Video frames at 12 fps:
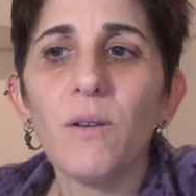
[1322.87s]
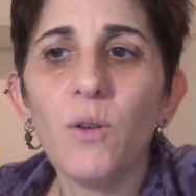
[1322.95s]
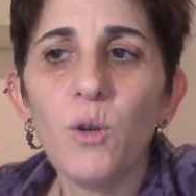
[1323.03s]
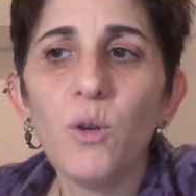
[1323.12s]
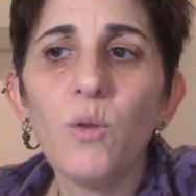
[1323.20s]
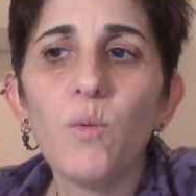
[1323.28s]

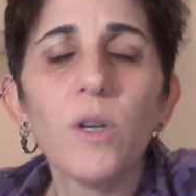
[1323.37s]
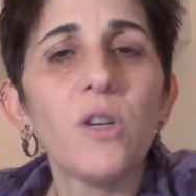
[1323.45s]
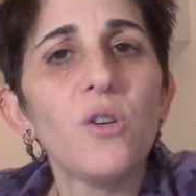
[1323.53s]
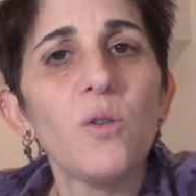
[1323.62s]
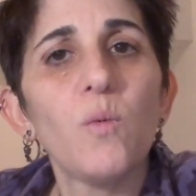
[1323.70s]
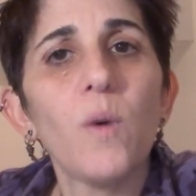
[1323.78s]
who
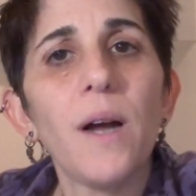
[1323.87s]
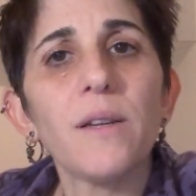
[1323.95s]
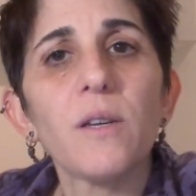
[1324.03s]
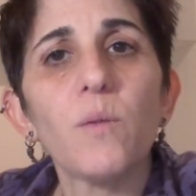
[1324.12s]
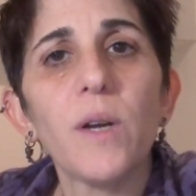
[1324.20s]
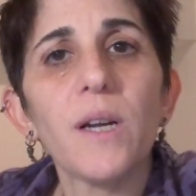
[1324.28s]
would you
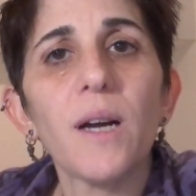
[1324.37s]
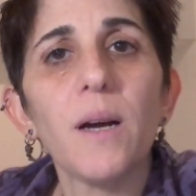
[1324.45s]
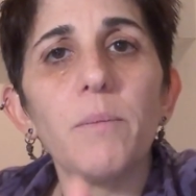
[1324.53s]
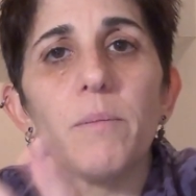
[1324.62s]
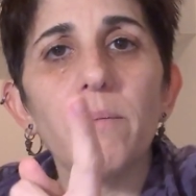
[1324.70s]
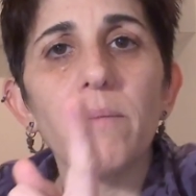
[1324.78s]
want to wake
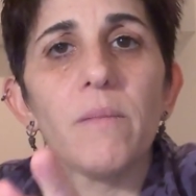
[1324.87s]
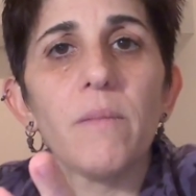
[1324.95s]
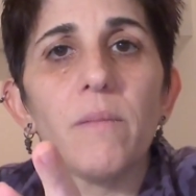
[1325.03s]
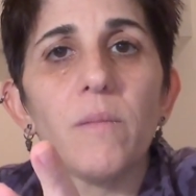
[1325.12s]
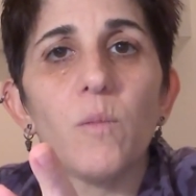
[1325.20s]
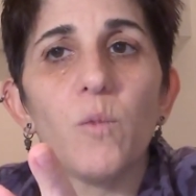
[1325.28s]
up
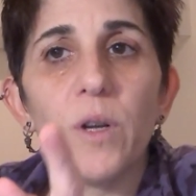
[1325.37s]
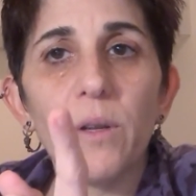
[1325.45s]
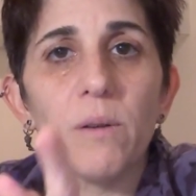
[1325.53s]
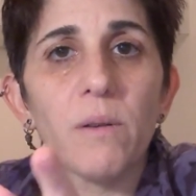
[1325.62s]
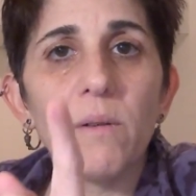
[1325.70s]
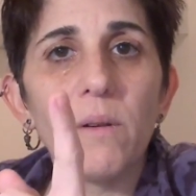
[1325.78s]

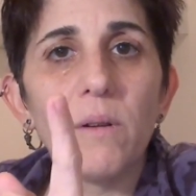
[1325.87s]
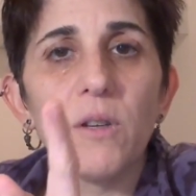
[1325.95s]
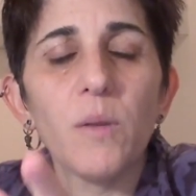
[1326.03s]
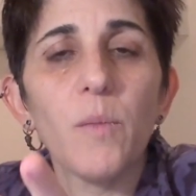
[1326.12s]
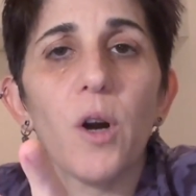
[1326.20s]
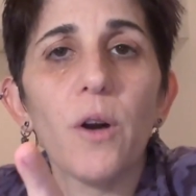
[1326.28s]
with
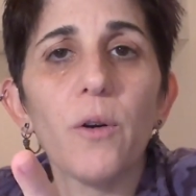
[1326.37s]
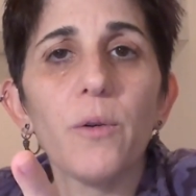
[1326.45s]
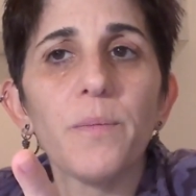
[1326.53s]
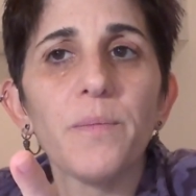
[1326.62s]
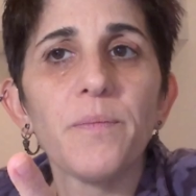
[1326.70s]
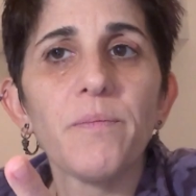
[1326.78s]

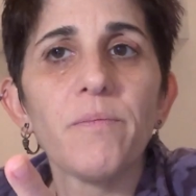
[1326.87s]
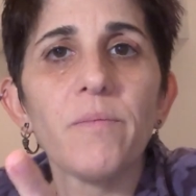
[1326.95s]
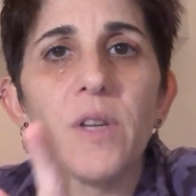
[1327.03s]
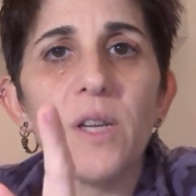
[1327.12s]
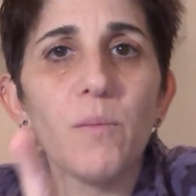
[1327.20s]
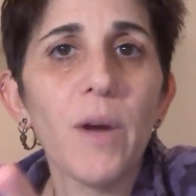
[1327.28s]
tomorrow?
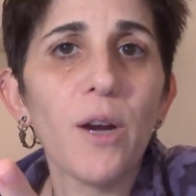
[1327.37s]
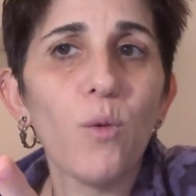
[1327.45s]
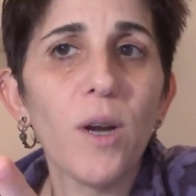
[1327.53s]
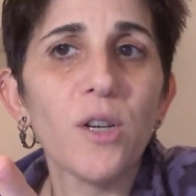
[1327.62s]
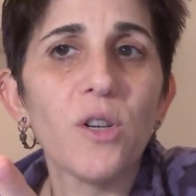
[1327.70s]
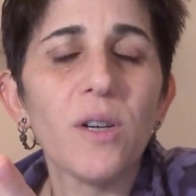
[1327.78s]
Is my
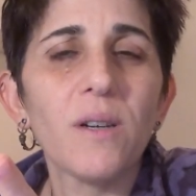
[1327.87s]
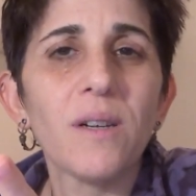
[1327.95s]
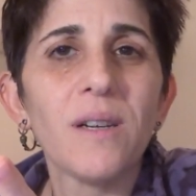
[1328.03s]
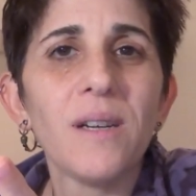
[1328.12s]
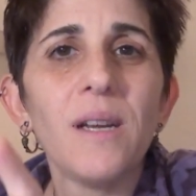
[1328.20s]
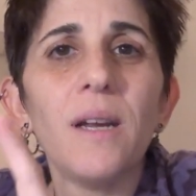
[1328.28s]
question.
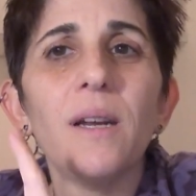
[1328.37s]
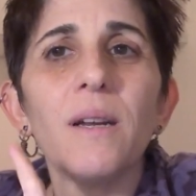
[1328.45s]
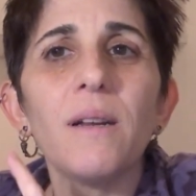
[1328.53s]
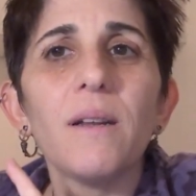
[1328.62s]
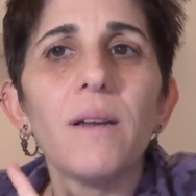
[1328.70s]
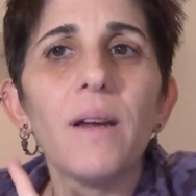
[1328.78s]

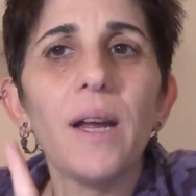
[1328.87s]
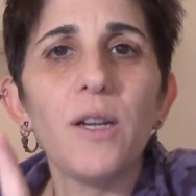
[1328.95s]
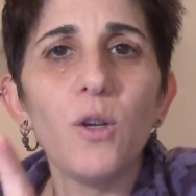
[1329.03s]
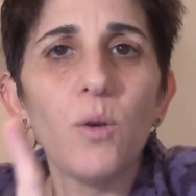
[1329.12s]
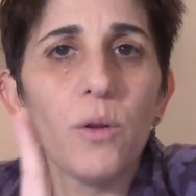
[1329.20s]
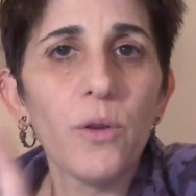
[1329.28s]

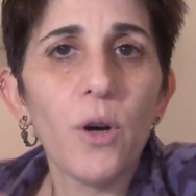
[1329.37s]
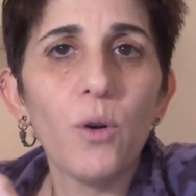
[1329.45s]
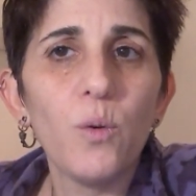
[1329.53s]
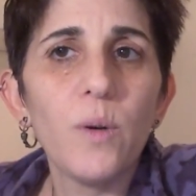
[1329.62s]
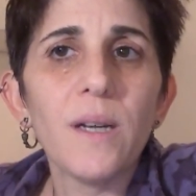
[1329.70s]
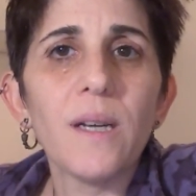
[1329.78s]
And you'll
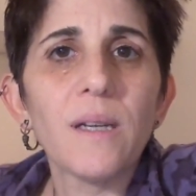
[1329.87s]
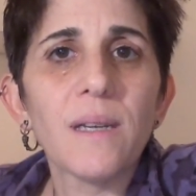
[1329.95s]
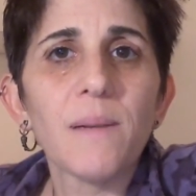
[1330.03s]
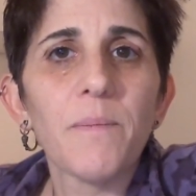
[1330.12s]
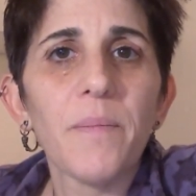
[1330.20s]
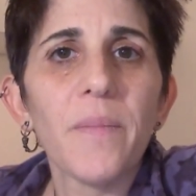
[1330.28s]
know who it
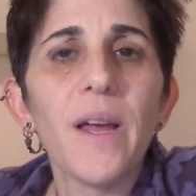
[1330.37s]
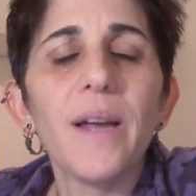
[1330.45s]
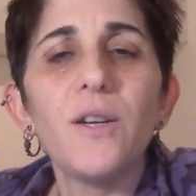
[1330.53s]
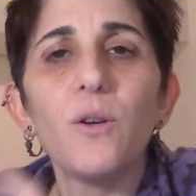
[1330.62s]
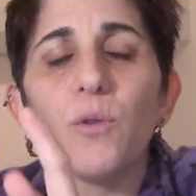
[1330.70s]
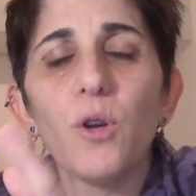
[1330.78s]
is.
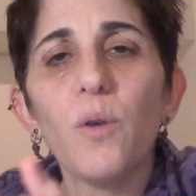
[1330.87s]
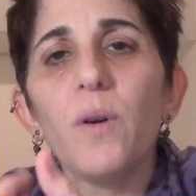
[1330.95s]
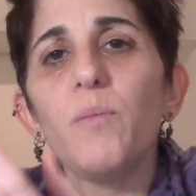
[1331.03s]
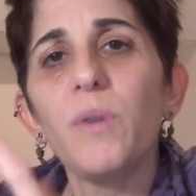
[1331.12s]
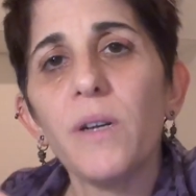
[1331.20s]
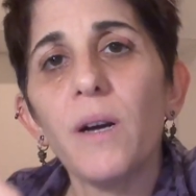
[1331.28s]
And you'll know
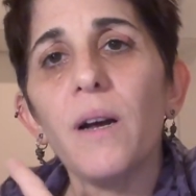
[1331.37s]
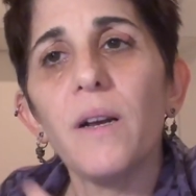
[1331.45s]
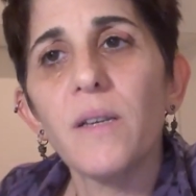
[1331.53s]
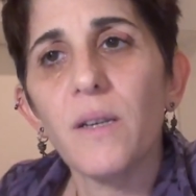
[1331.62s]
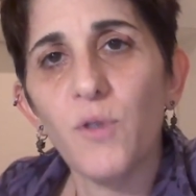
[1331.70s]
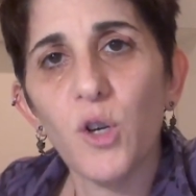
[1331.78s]
it
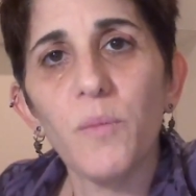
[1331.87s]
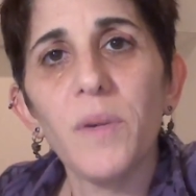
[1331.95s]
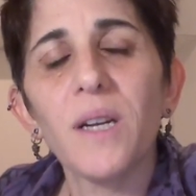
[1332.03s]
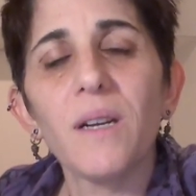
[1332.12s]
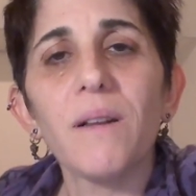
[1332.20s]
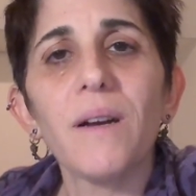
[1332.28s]
because of your
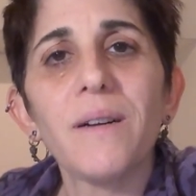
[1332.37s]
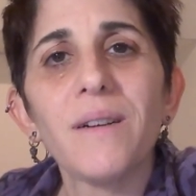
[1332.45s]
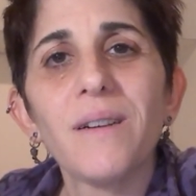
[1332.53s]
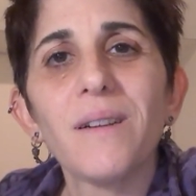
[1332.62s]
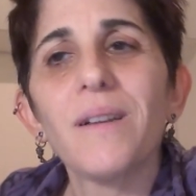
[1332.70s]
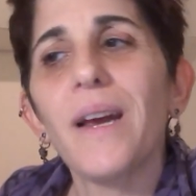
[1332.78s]
amygdala.
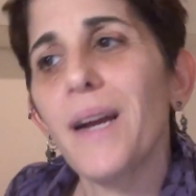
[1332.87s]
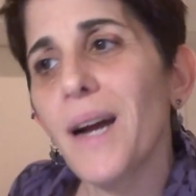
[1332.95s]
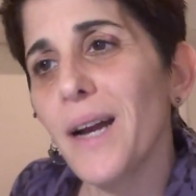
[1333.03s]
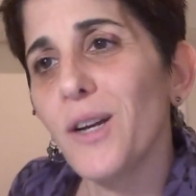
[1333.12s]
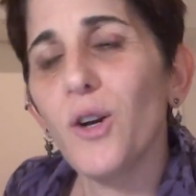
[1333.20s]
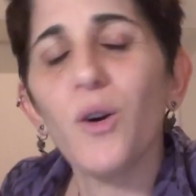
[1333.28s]
Like
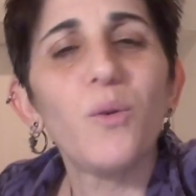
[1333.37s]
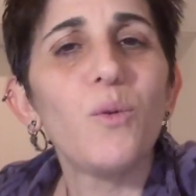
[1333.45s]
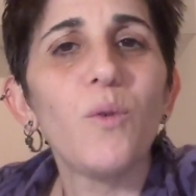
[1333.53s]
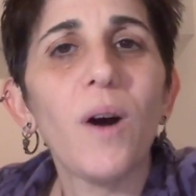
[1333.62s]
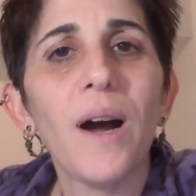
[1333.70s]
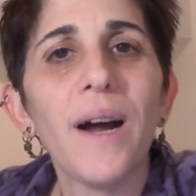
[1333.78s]
I know
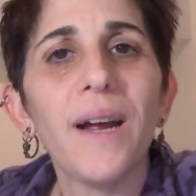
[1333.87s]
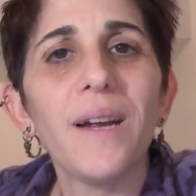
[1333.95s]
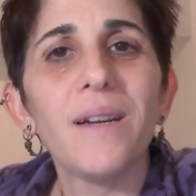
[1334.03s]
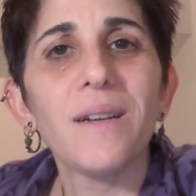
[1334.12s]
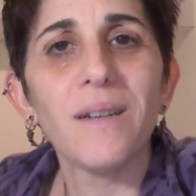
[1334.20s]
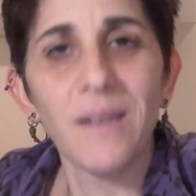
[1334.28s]
who
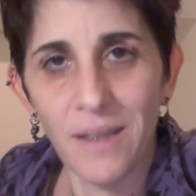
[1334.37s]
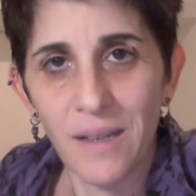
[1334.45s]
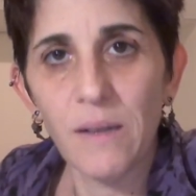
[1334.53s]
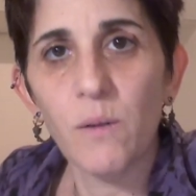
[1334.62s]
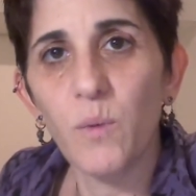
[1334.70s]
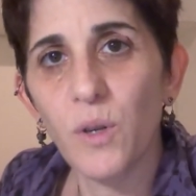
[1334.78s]
I
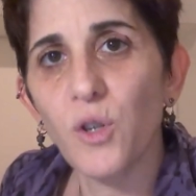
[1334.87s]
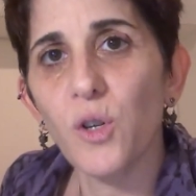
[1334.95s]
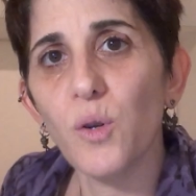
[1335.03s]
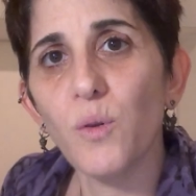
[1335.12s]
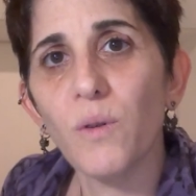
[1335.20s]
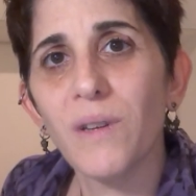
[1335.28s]
would
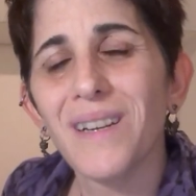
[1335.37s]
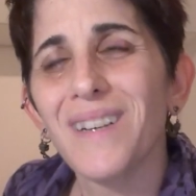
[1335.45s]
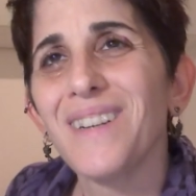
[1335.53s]
choose.